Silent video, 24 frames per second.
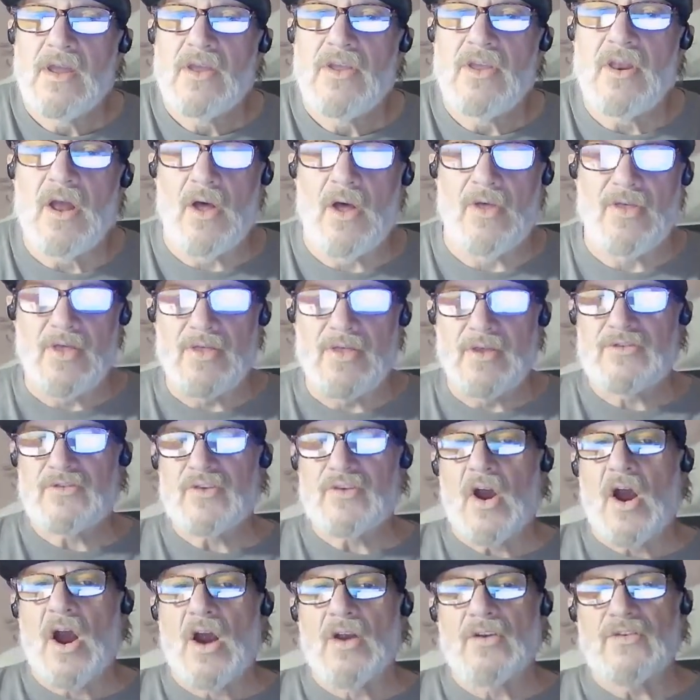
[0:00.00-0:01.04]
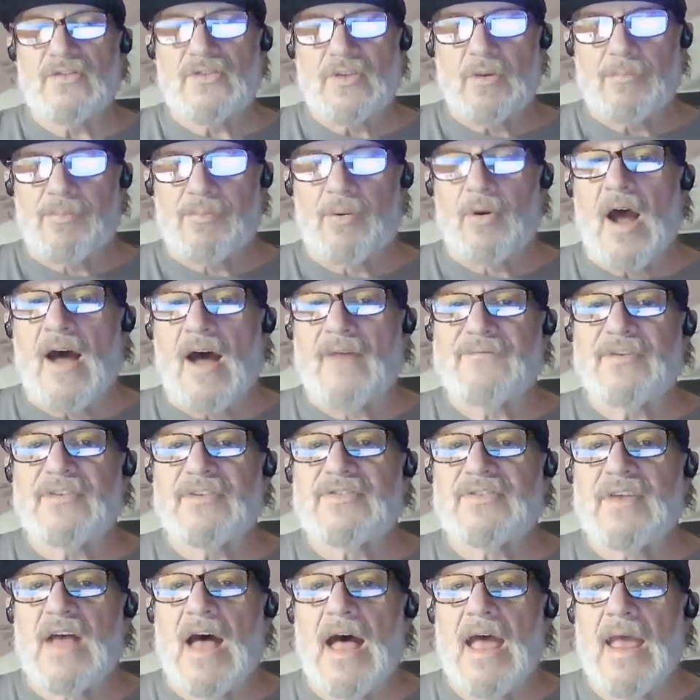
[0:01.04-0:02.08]
You know, the, the charge to
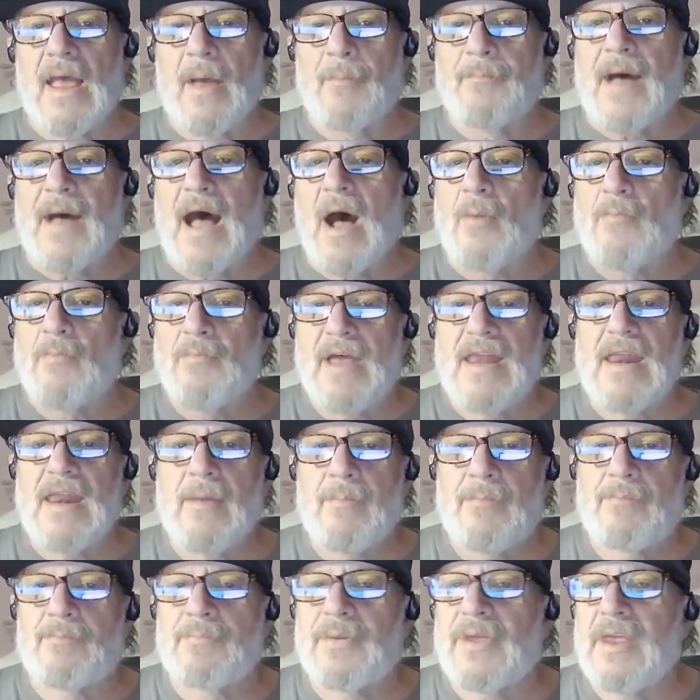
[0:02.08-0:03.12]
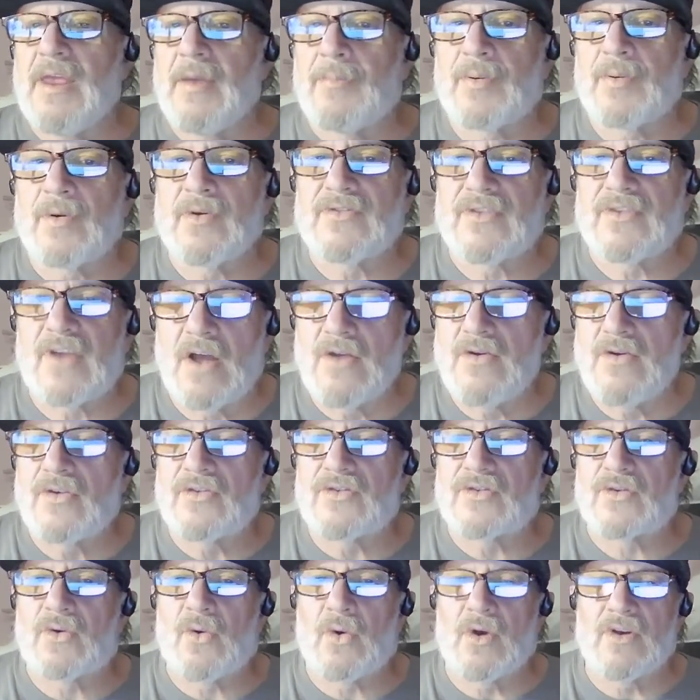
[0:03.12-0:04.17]
prophesy about many peoples
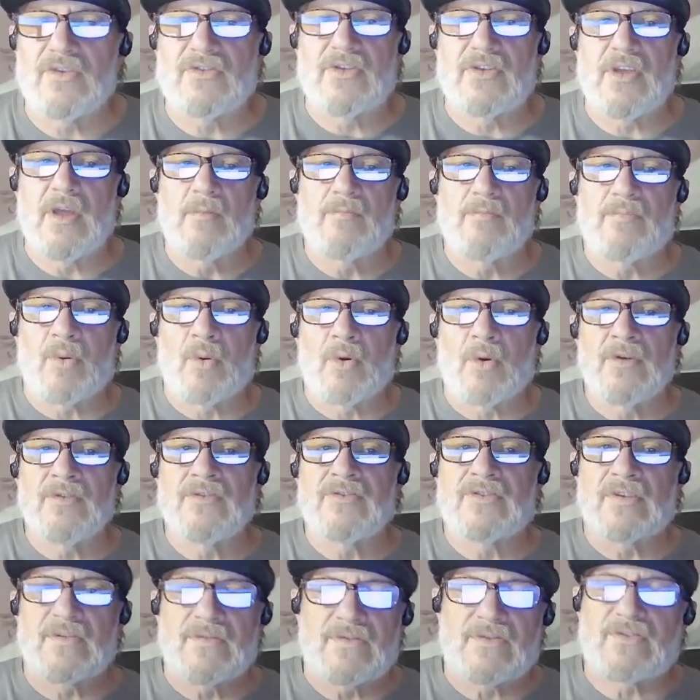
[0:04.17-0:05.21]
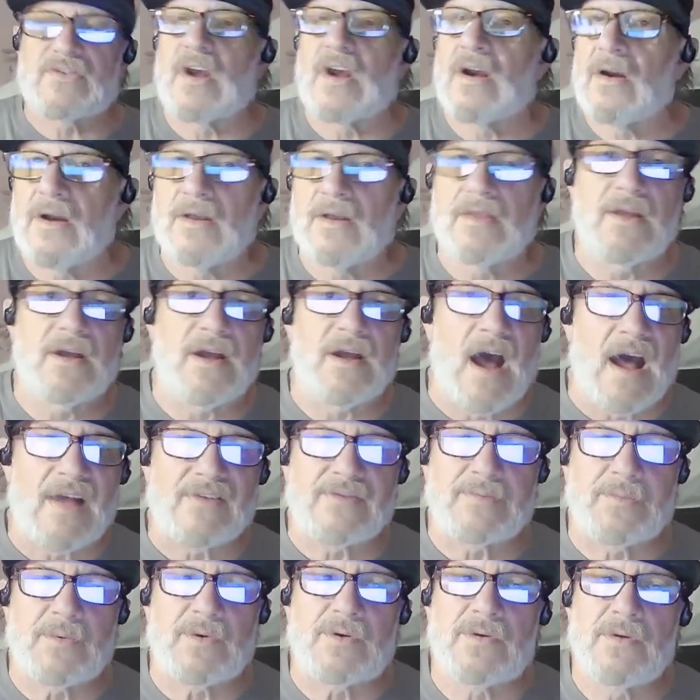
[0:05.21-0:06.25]
underscores the importance of sharing the
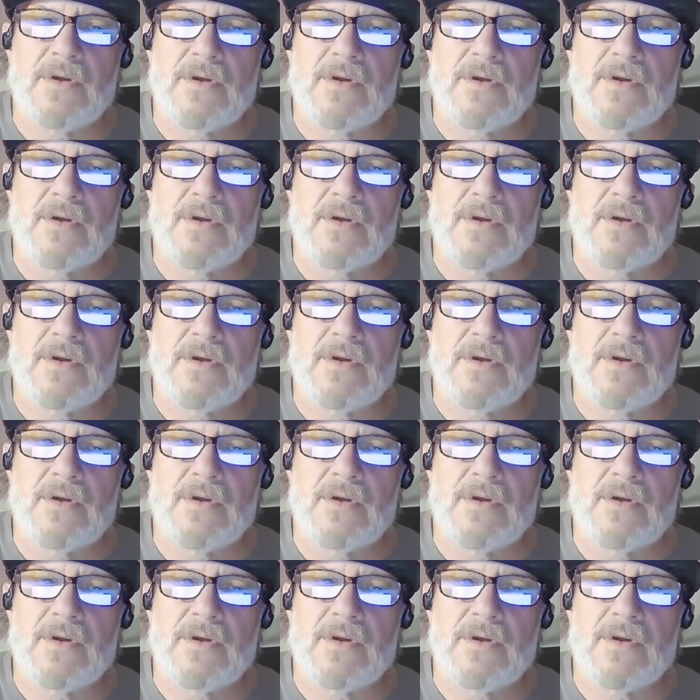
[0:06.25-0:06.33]
gospel.